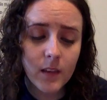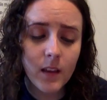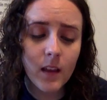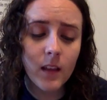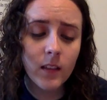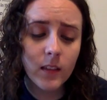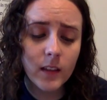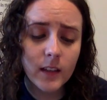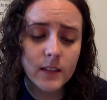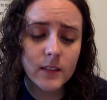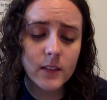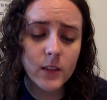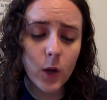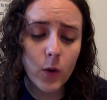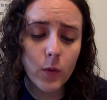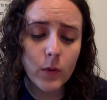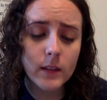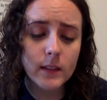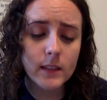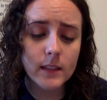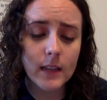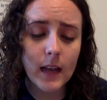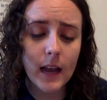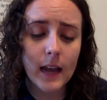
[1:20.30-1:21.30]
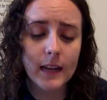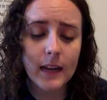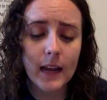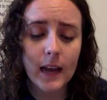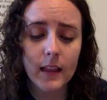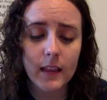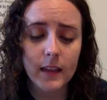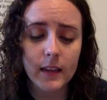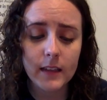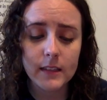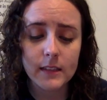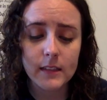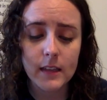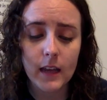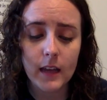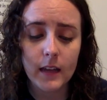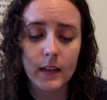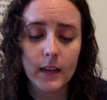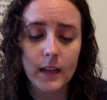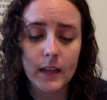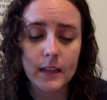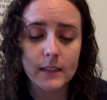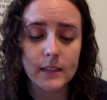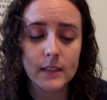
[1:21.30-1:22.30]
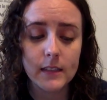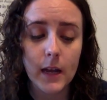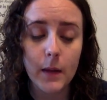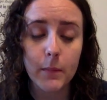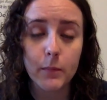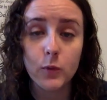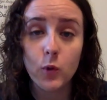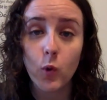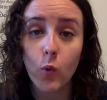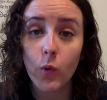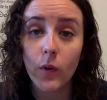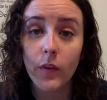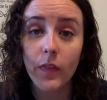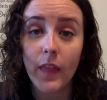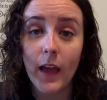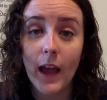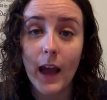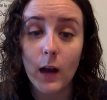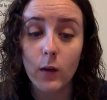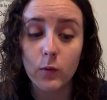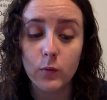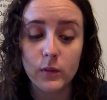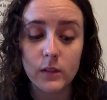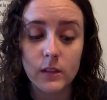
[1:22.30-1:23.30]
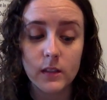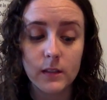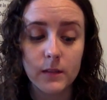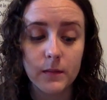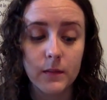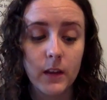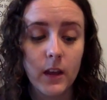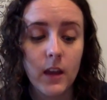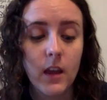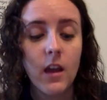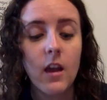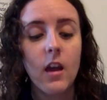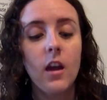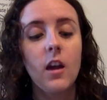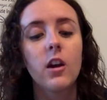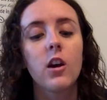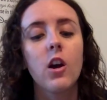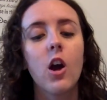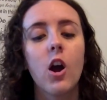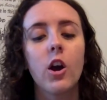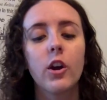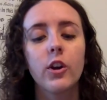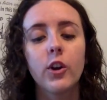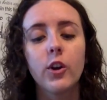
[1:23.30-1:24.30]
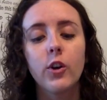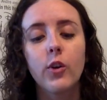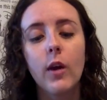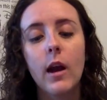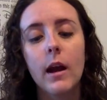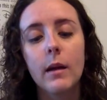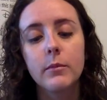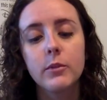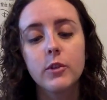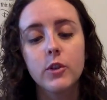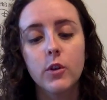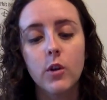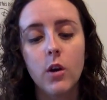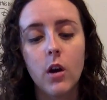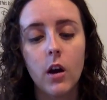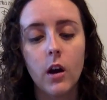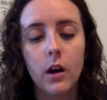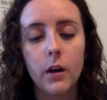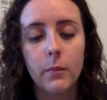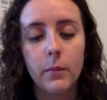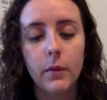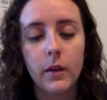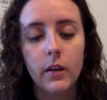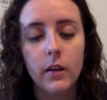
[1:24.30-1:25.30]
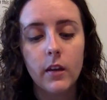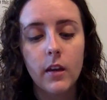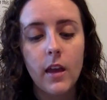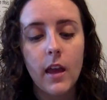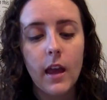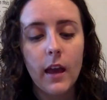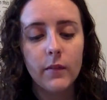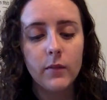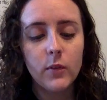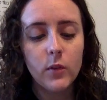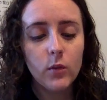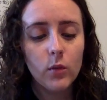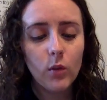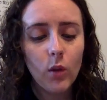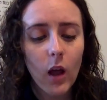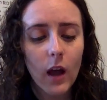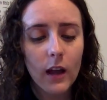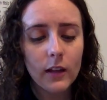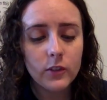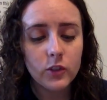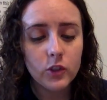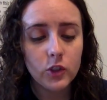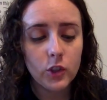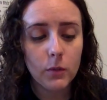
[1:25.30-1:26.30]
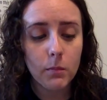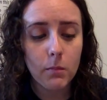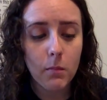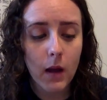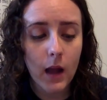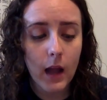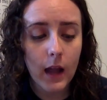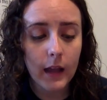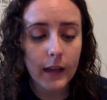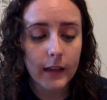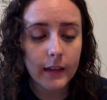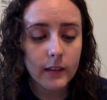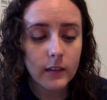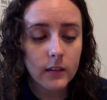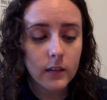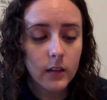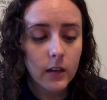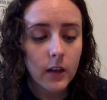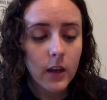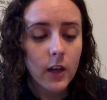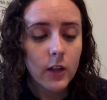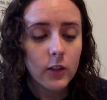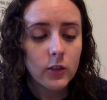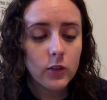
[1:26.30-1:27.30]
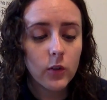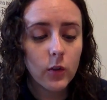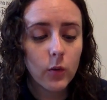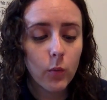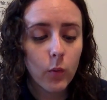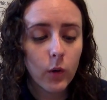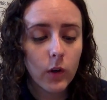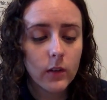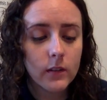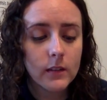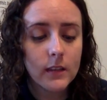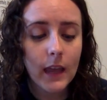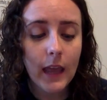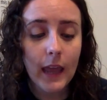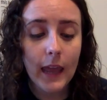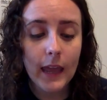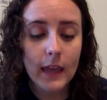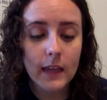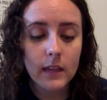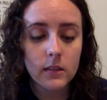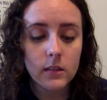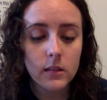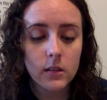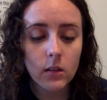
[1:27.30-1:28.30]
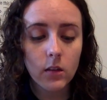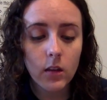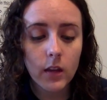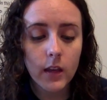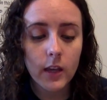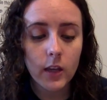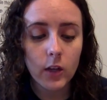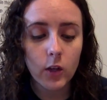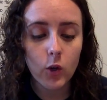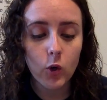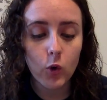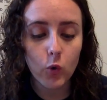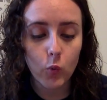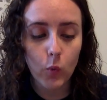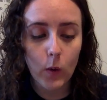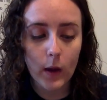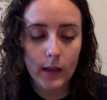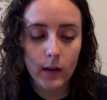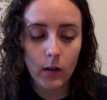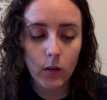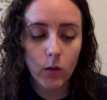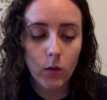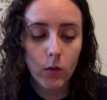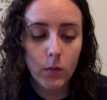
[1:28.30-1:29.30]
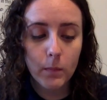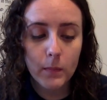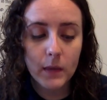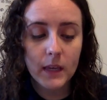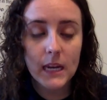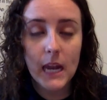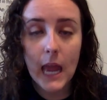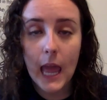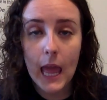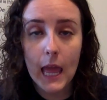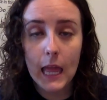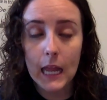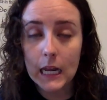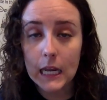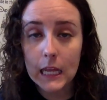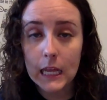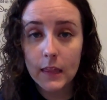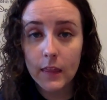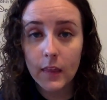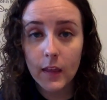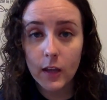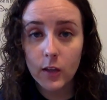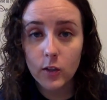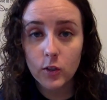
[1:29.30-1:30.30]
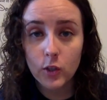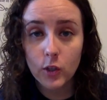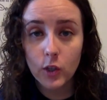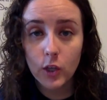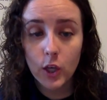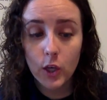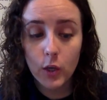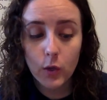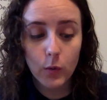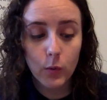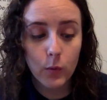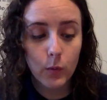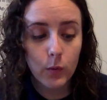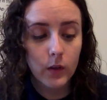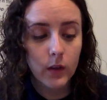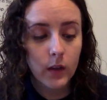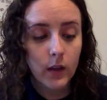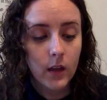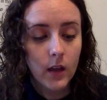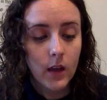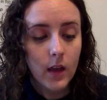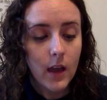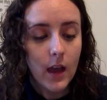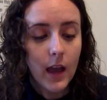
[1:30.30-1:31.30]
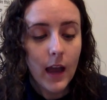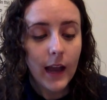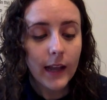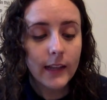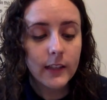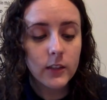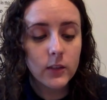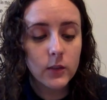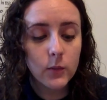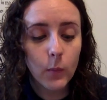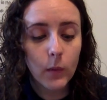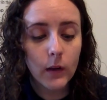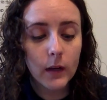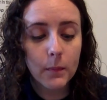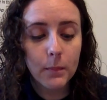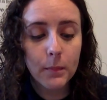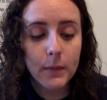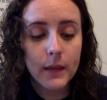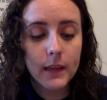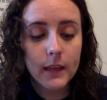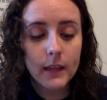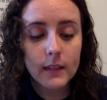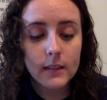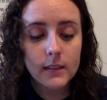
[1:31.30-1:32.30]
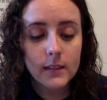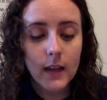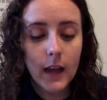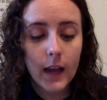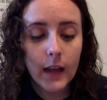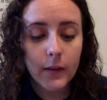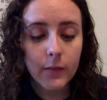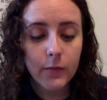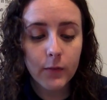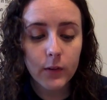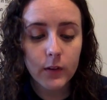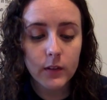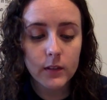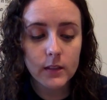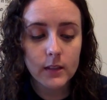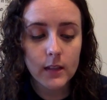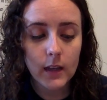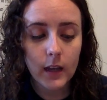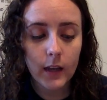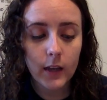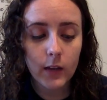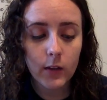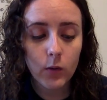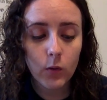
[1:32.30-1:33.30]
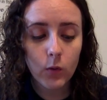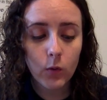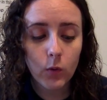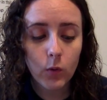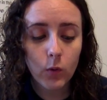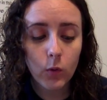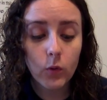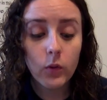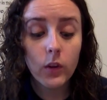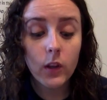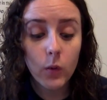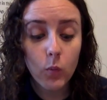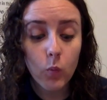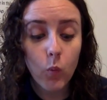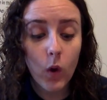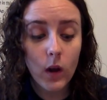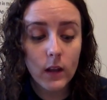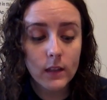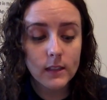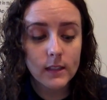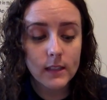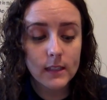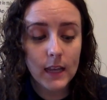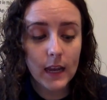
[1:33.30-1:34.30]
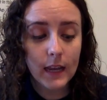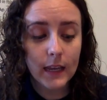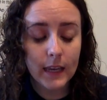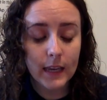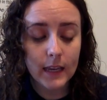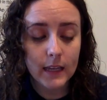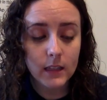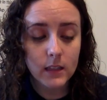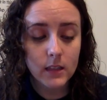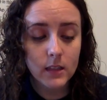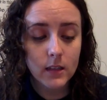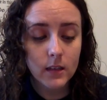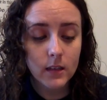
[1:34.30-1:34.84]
Let's go inside, Alex said, and stepped toward the house. Connor grabbed her arm. Have you lost your mind? Do the words Hansel and Gretel mean anything to you? I just want to peek inside for a second, only 1 second.